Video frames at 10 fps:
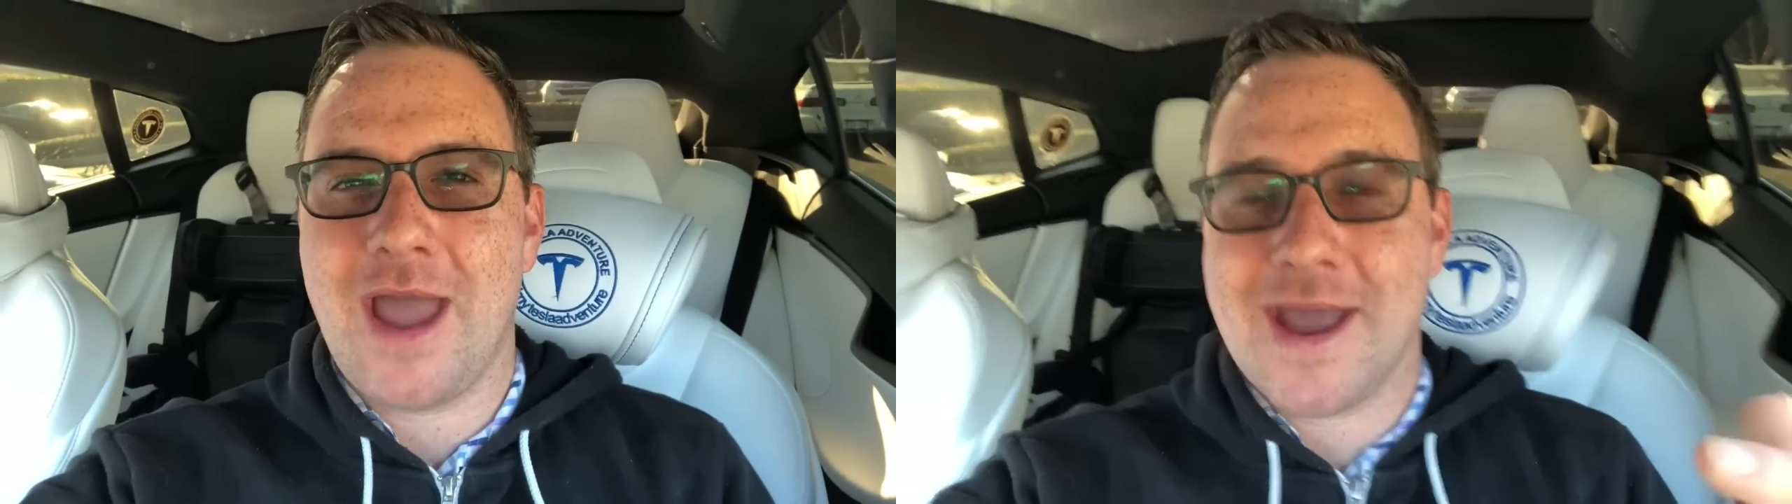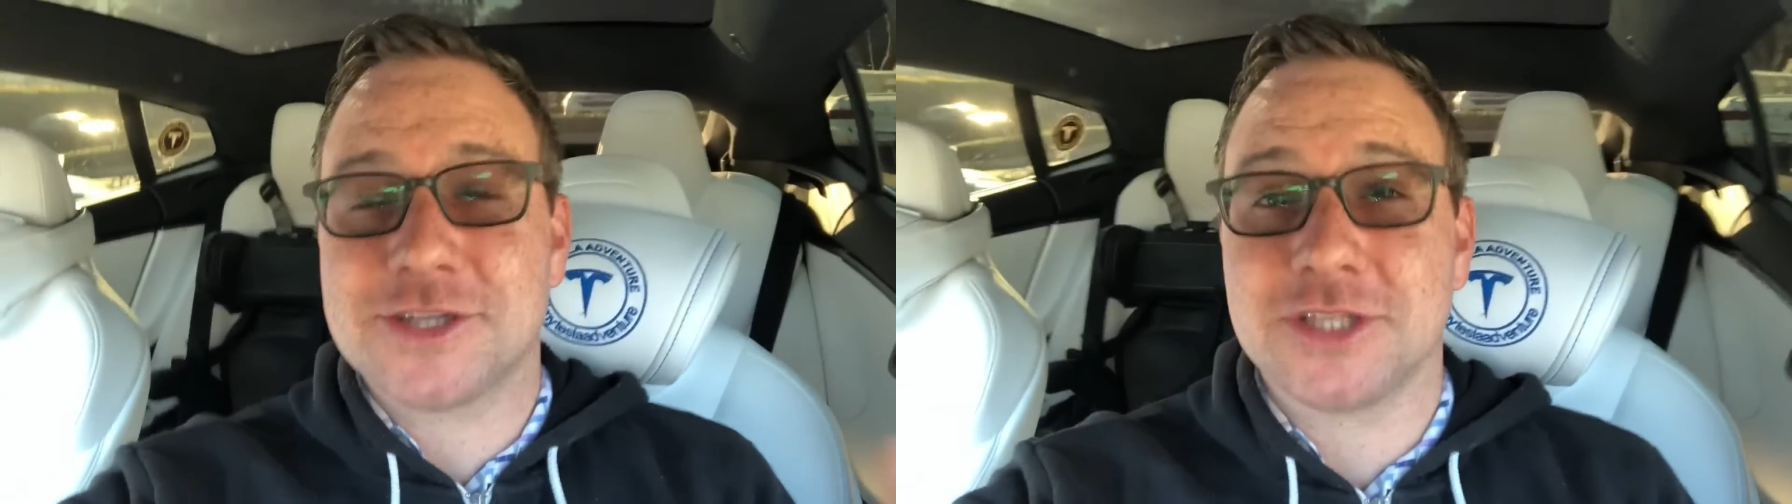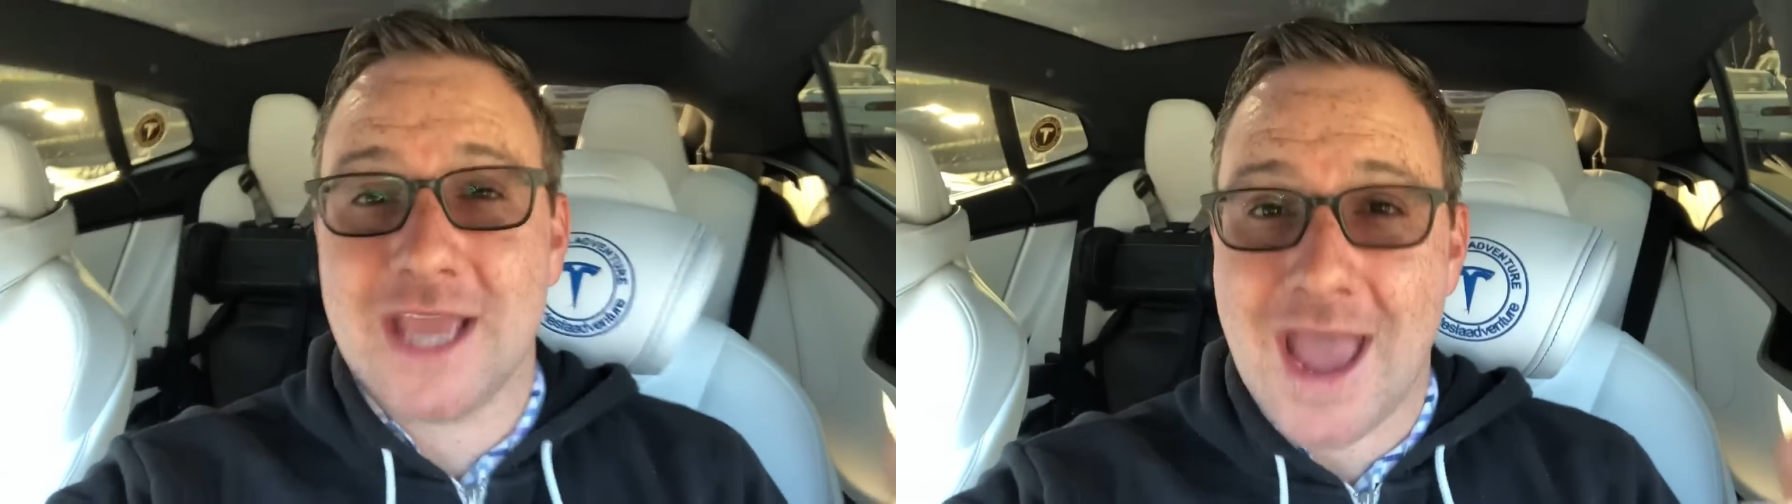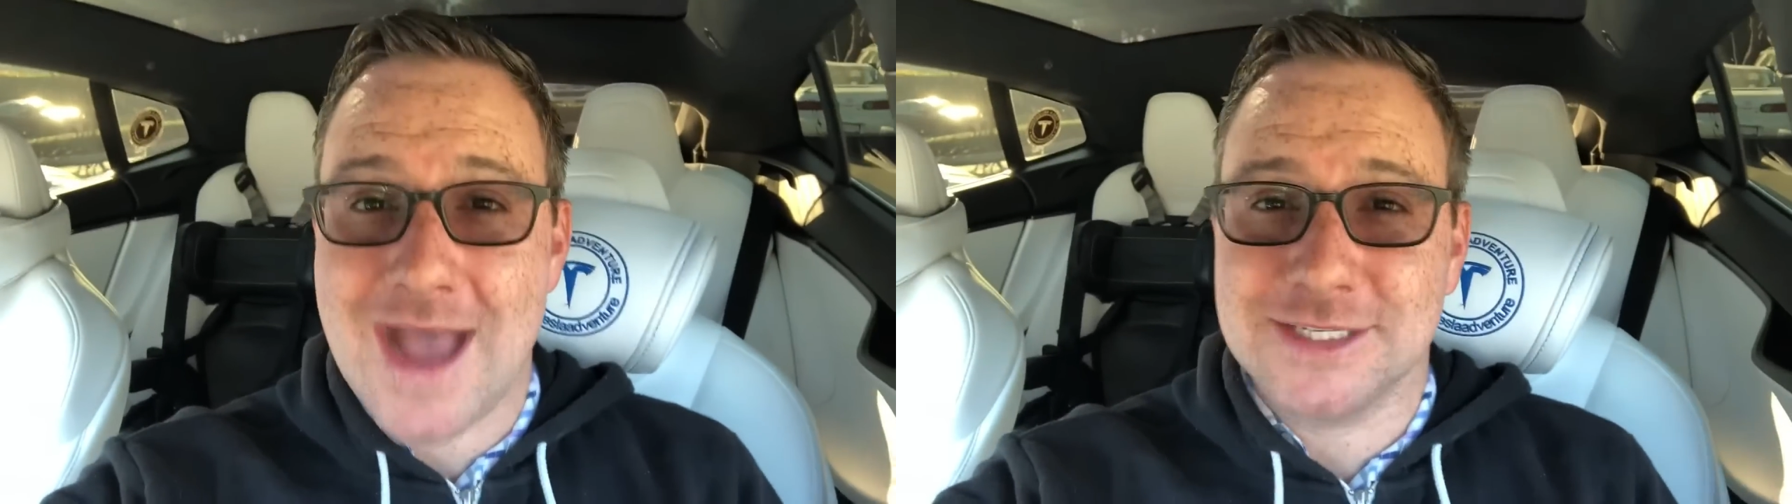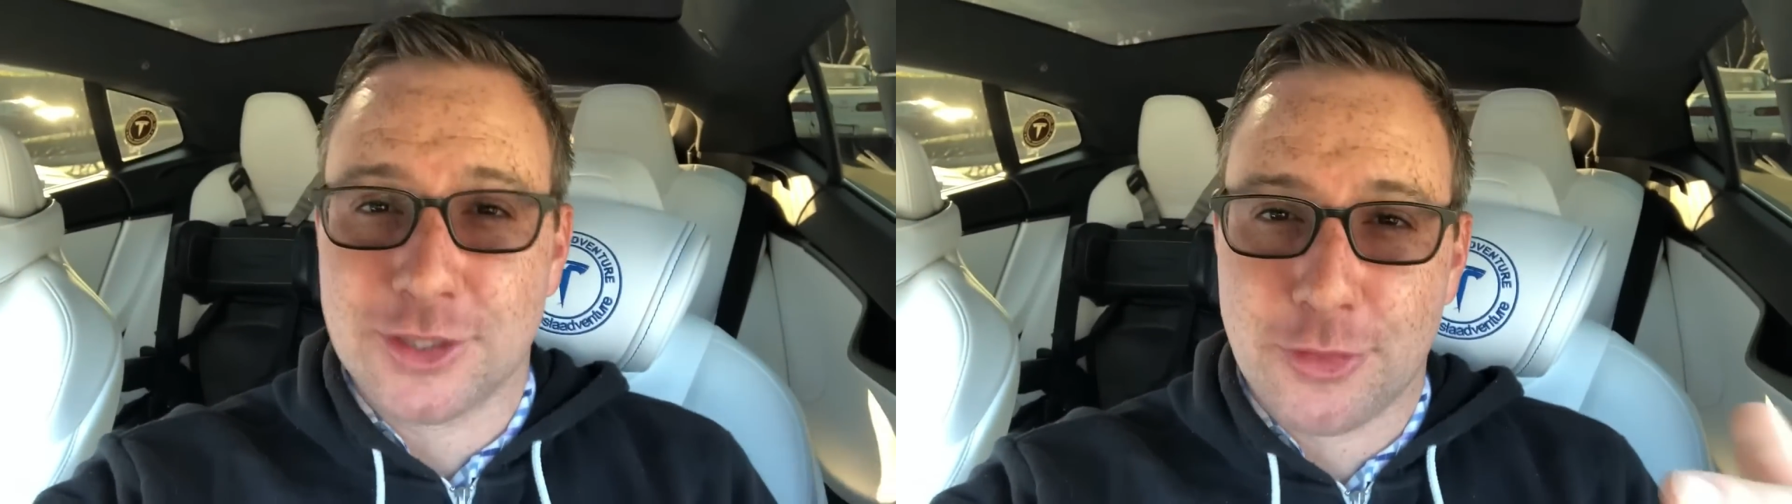actually
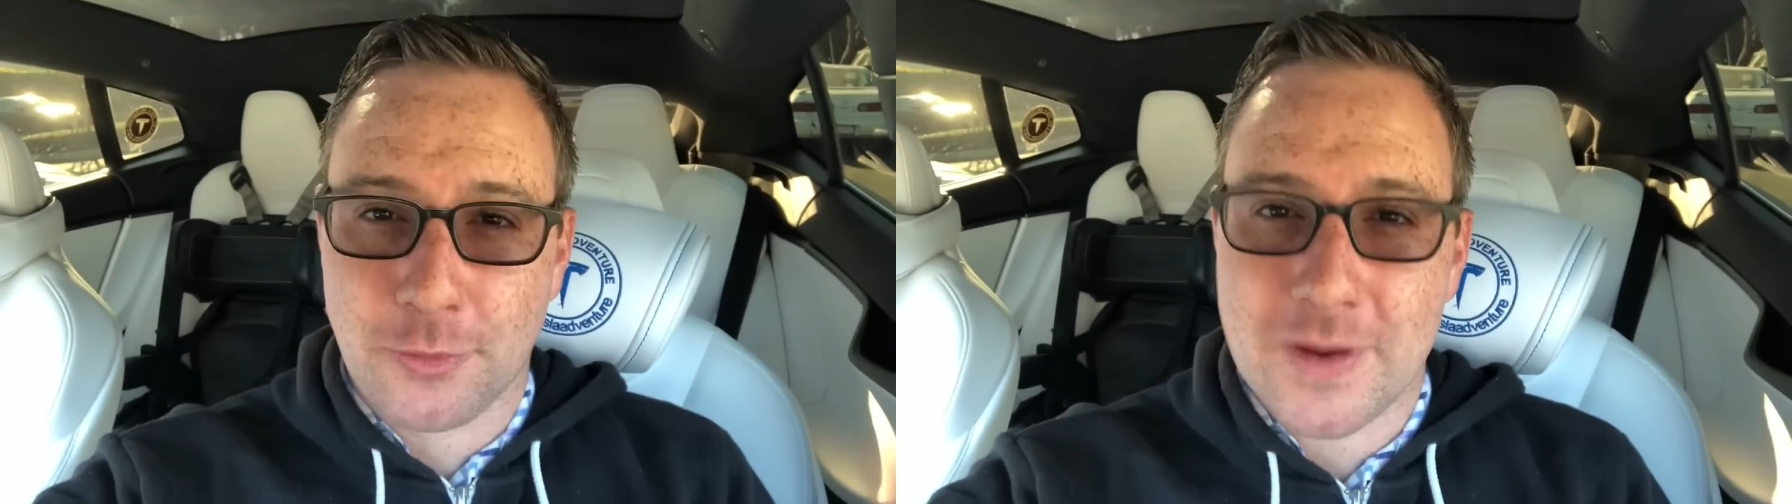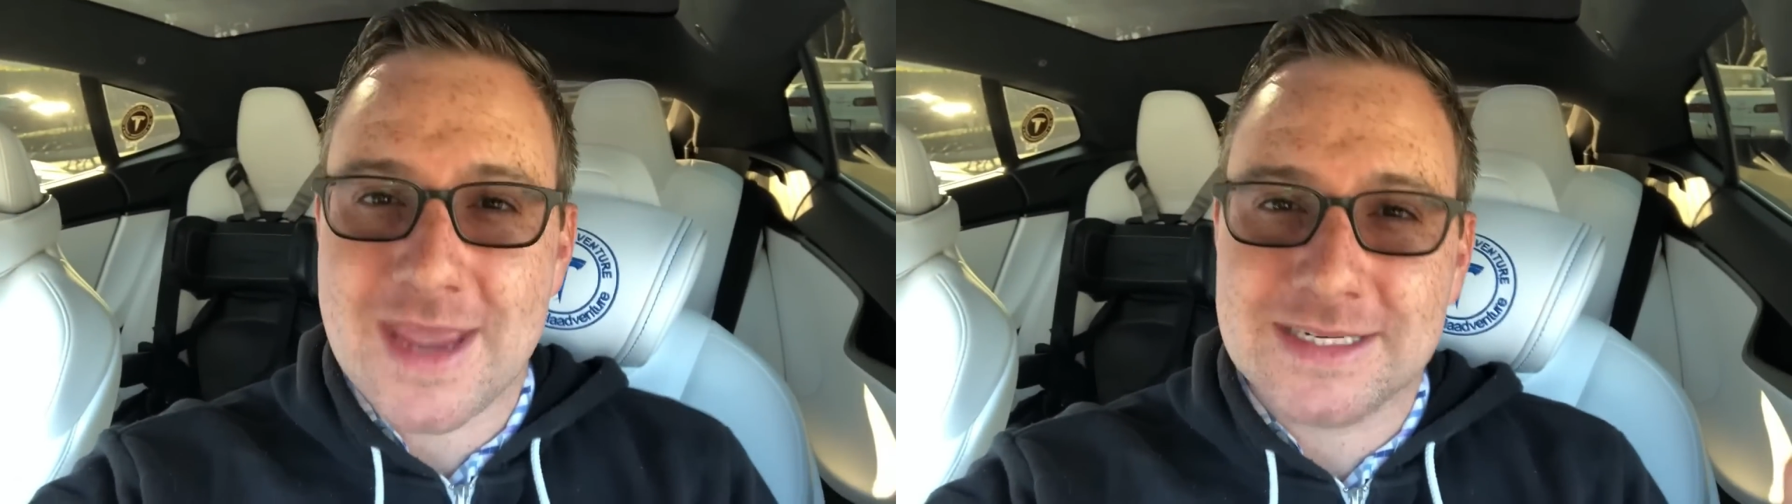has three